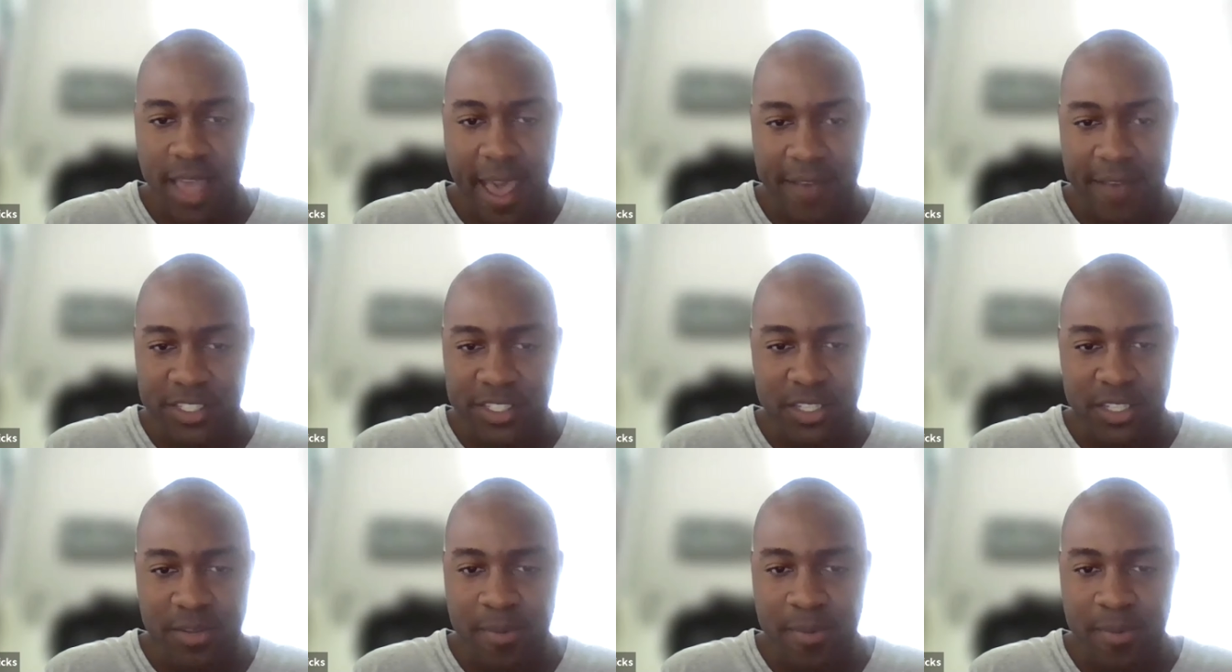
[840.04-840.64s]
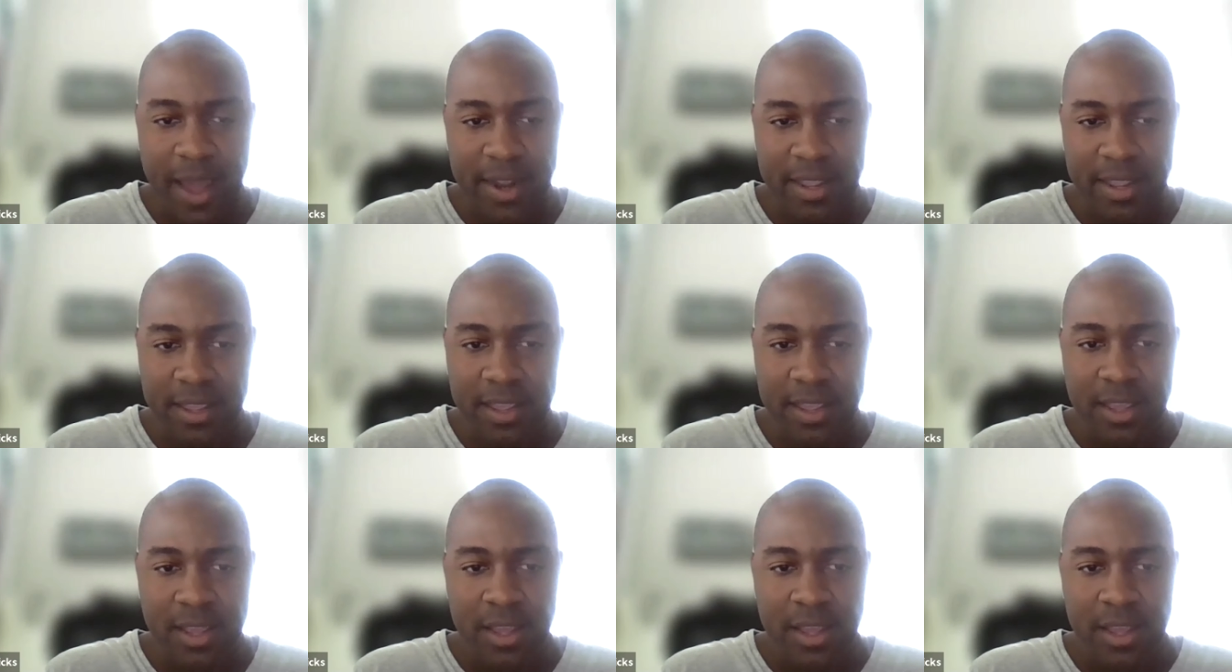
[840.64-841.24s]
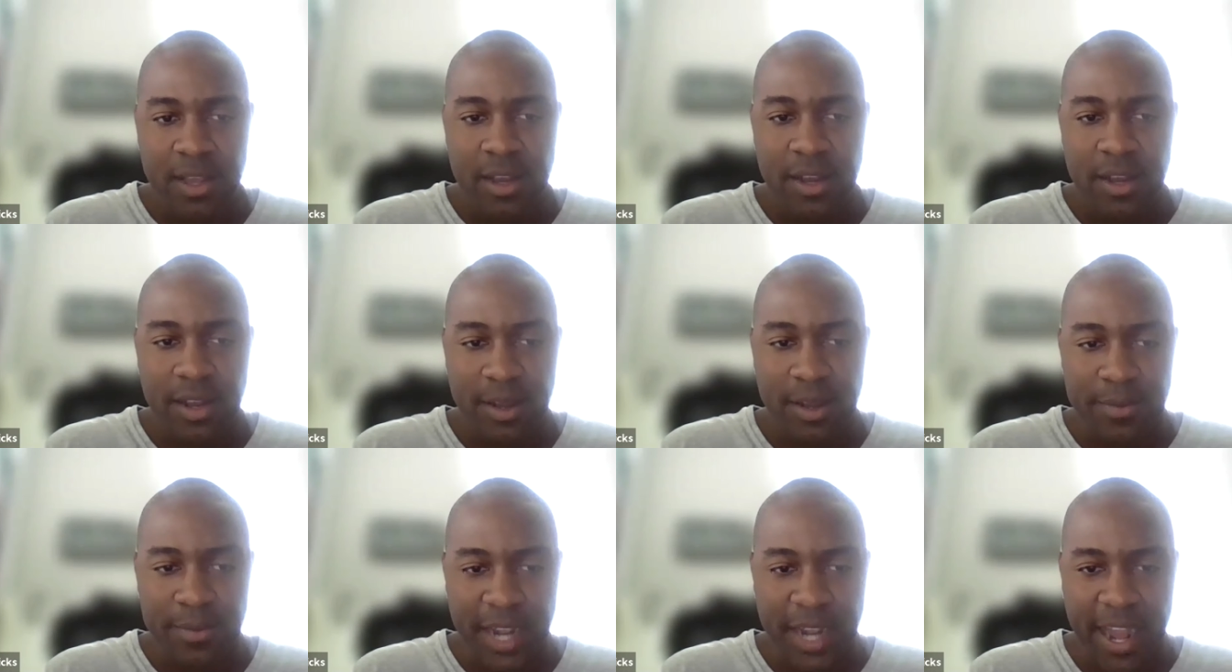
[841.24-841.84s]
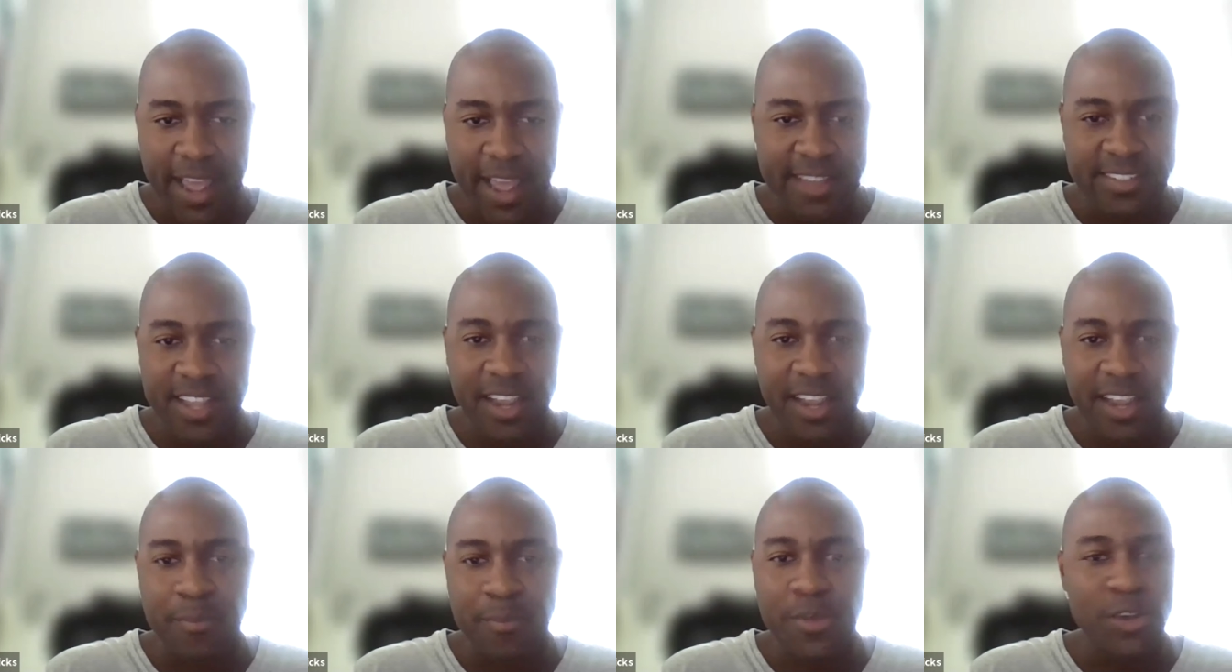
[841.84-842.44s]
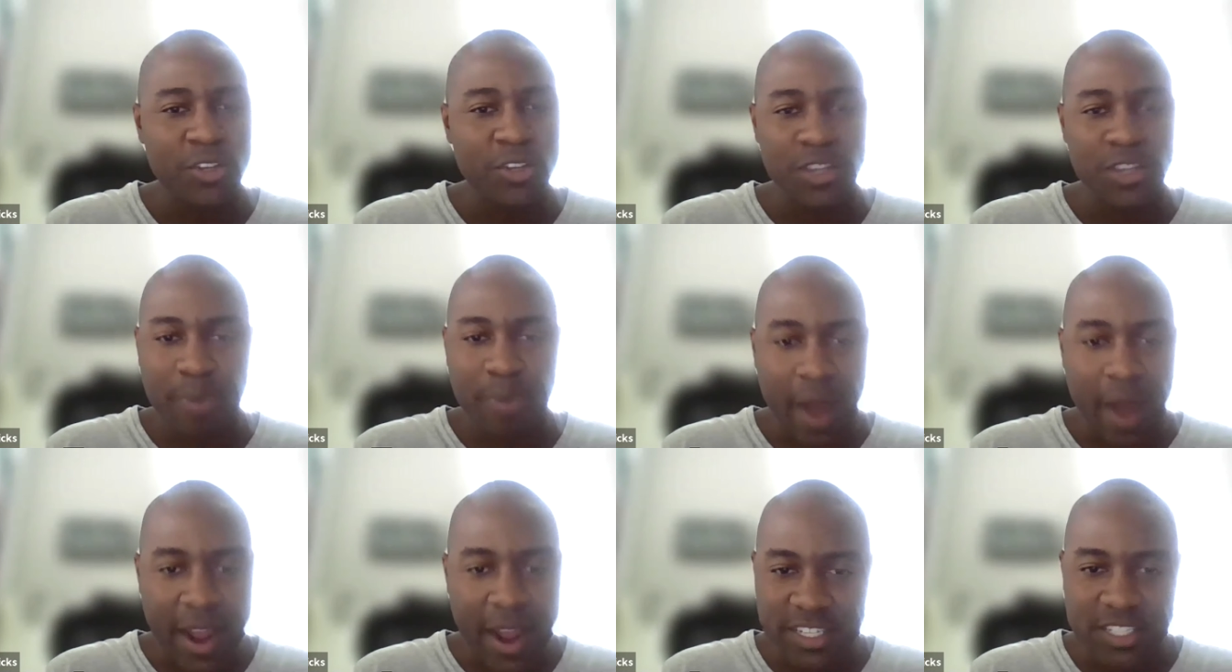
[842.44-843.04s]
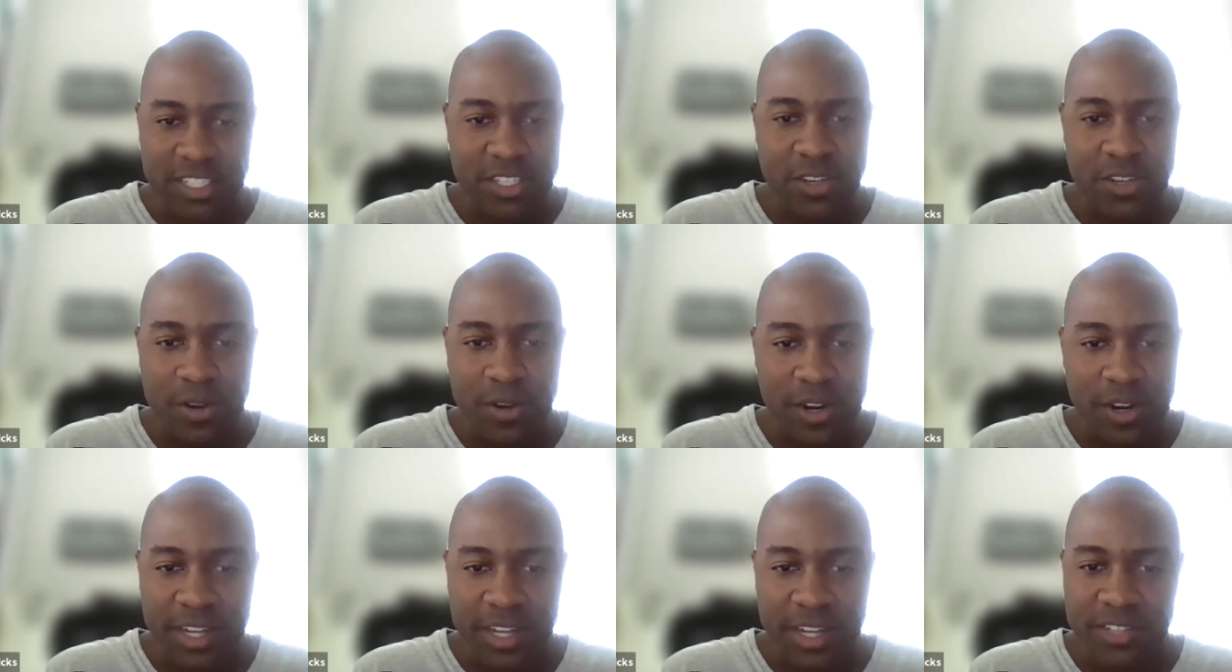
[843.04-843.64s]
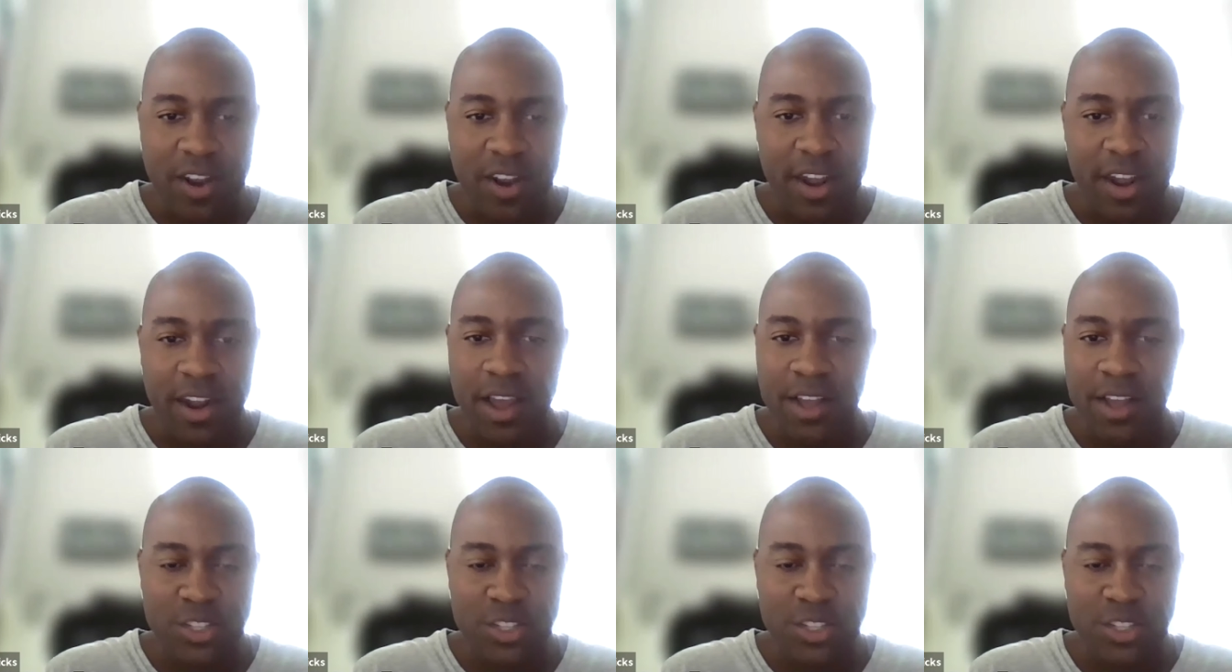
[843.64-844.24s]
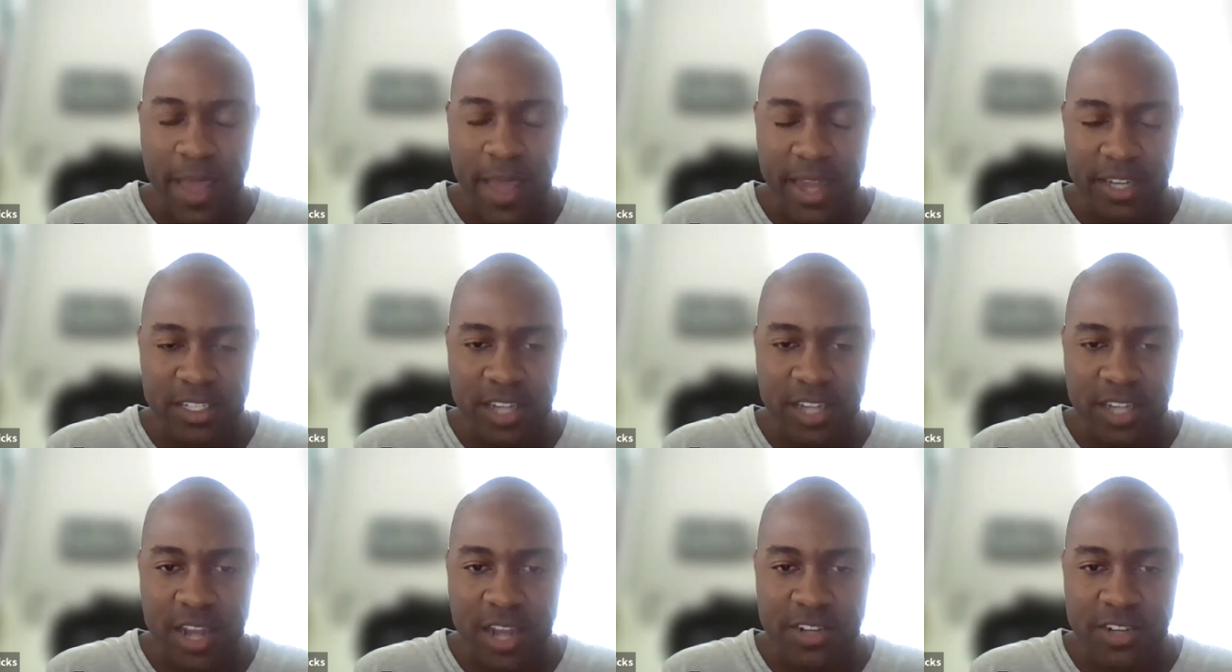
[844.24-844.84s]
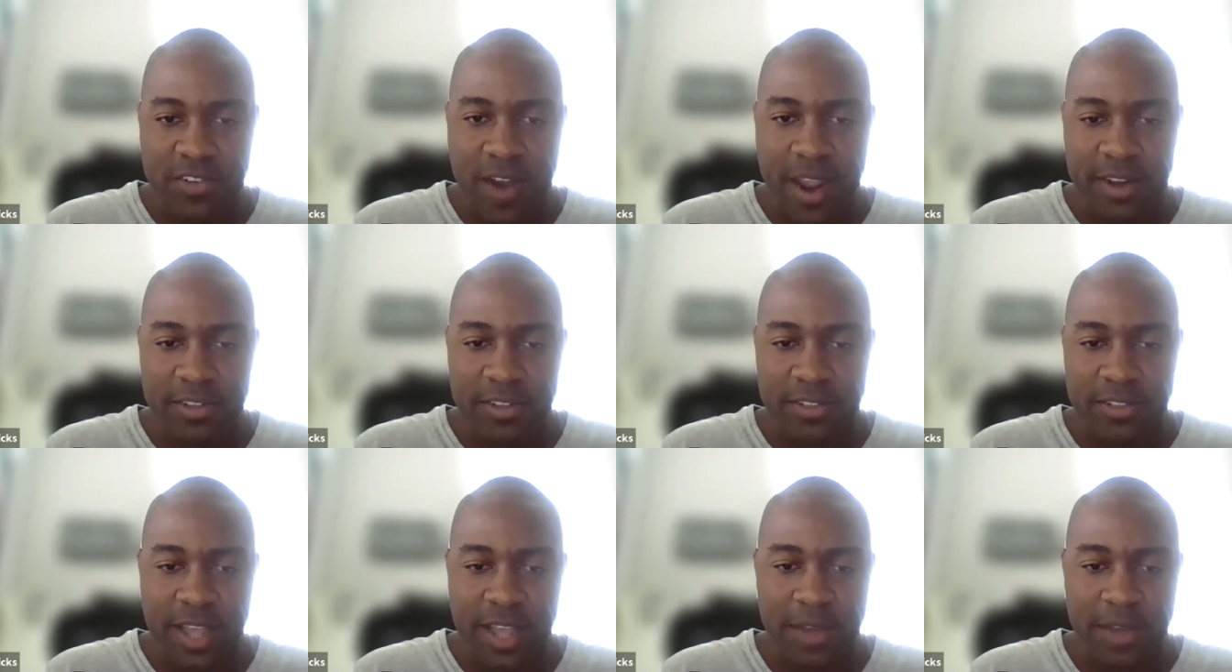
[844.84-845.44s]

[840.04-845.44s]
having somebody that has like a million projects going on trying to also manage contractors,